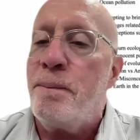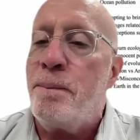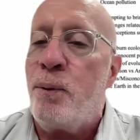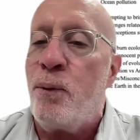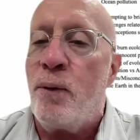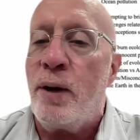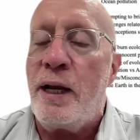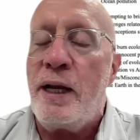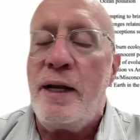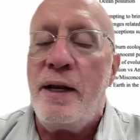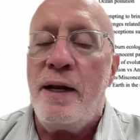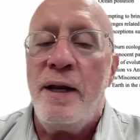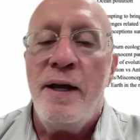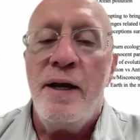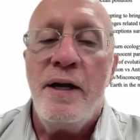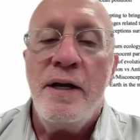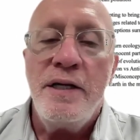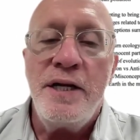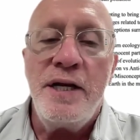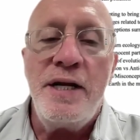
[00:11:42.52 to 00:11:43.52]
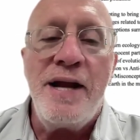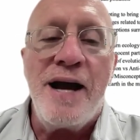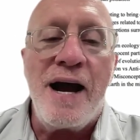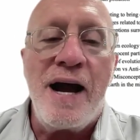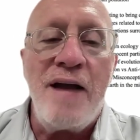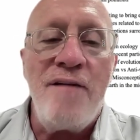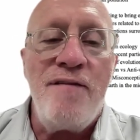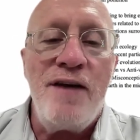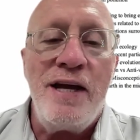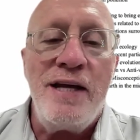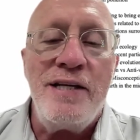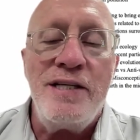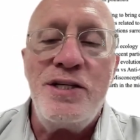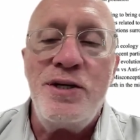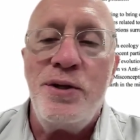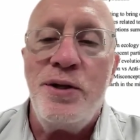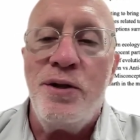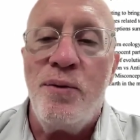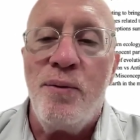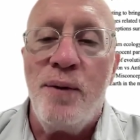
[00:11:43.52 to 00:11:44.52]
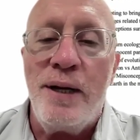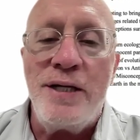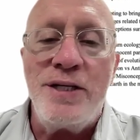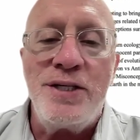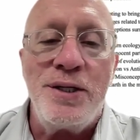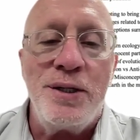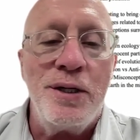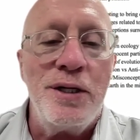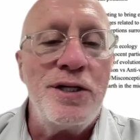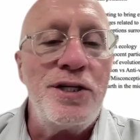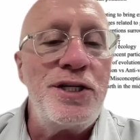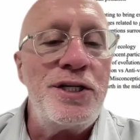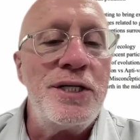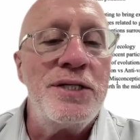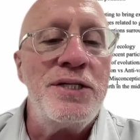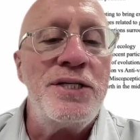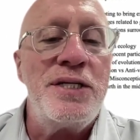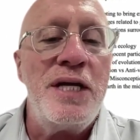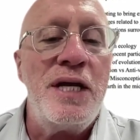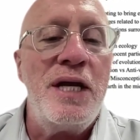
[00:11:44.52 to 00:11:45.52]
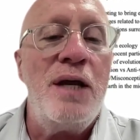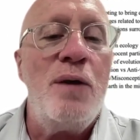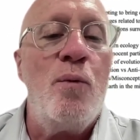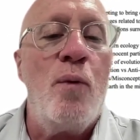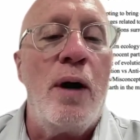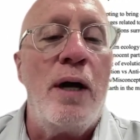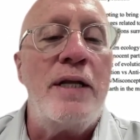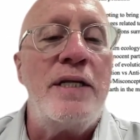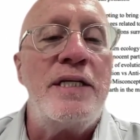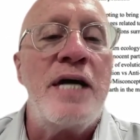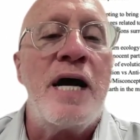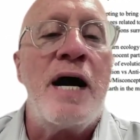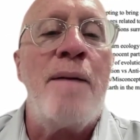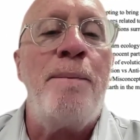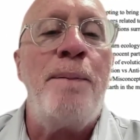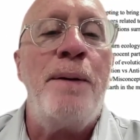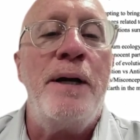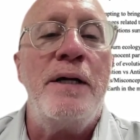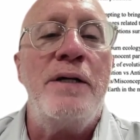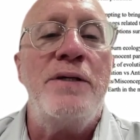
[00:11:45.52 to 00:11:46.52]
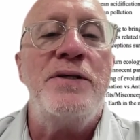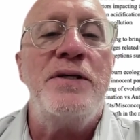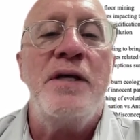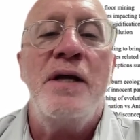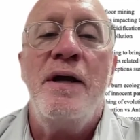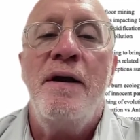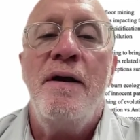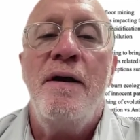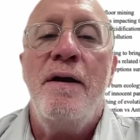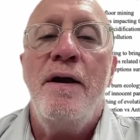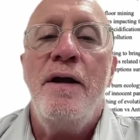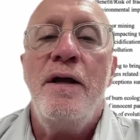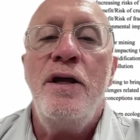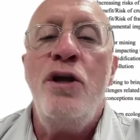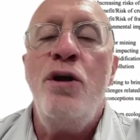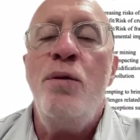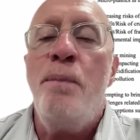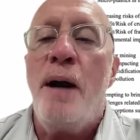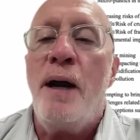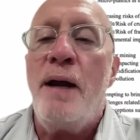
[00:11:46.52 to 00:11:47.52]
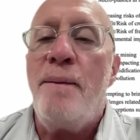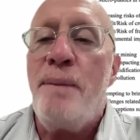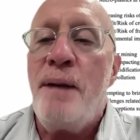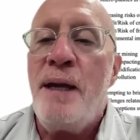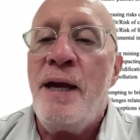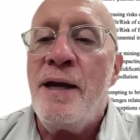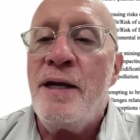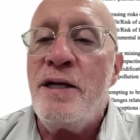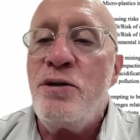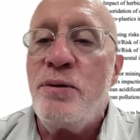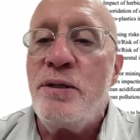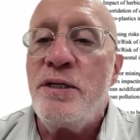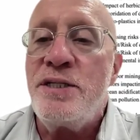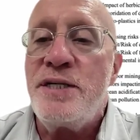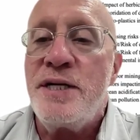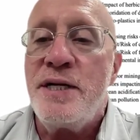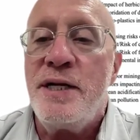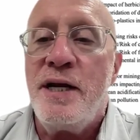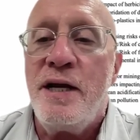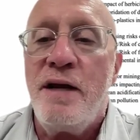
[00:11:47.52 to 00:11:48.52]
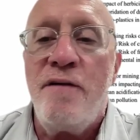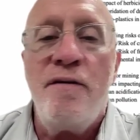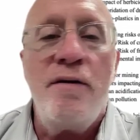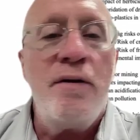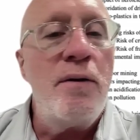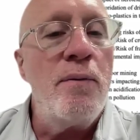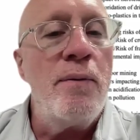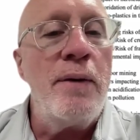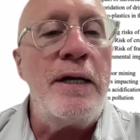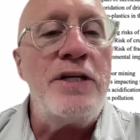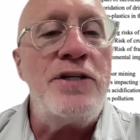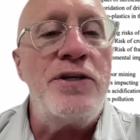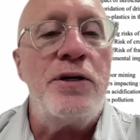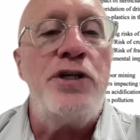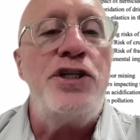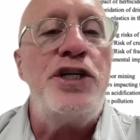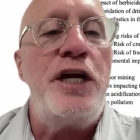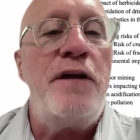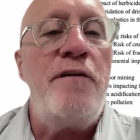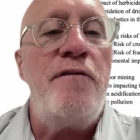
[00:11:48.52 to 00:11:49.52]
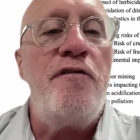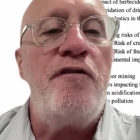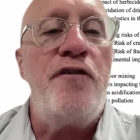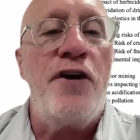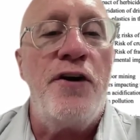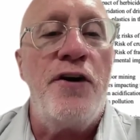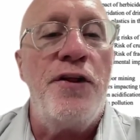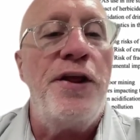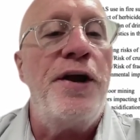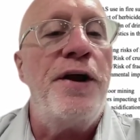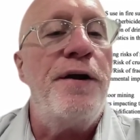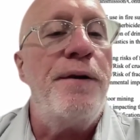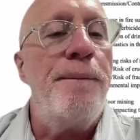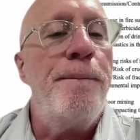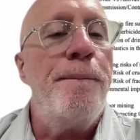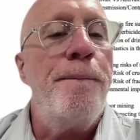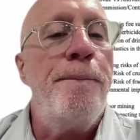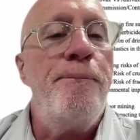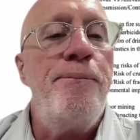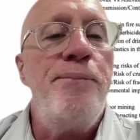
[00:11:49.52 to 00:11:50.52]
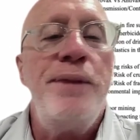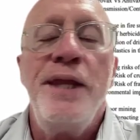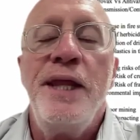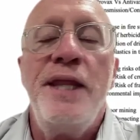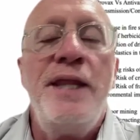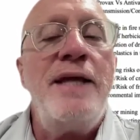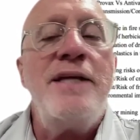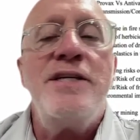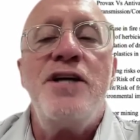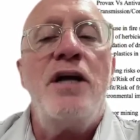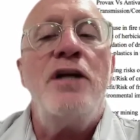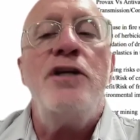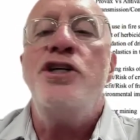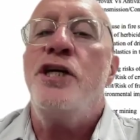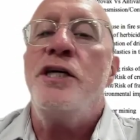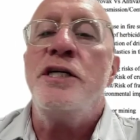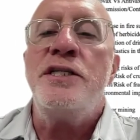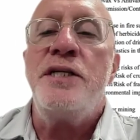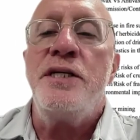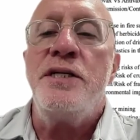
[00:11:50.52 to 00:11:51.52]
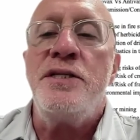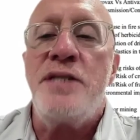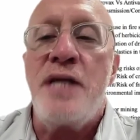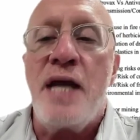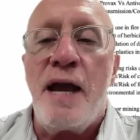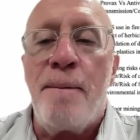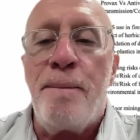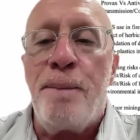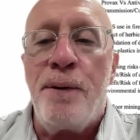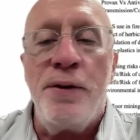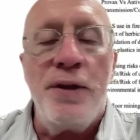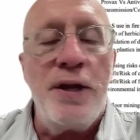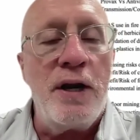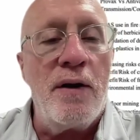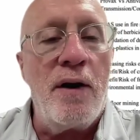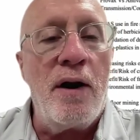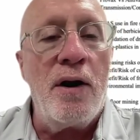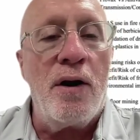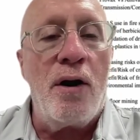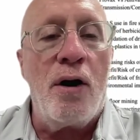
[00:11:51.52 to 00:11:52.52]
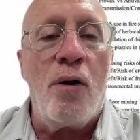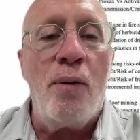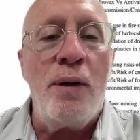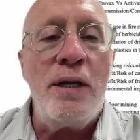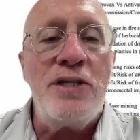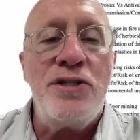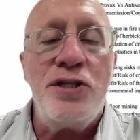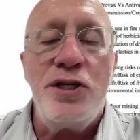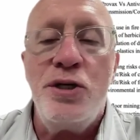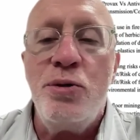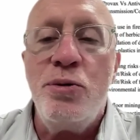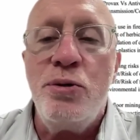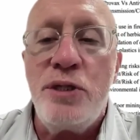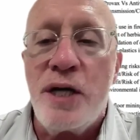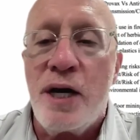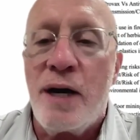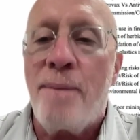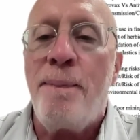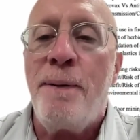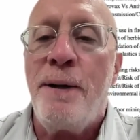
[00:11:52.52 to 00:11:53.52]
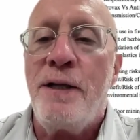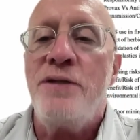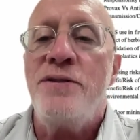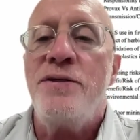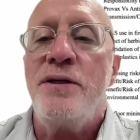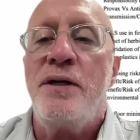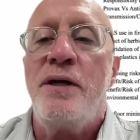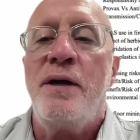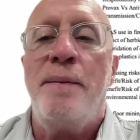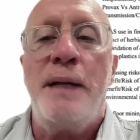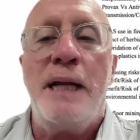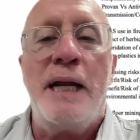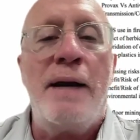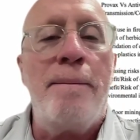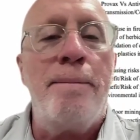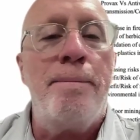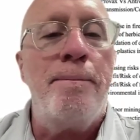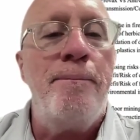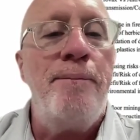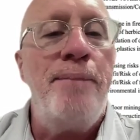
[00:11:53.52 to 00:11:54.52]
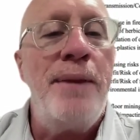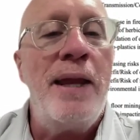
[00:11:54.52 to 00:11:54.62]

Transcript: point to dive into the research to see what topics you might be interested in researching further. These are just a sample. There are always new topics coming up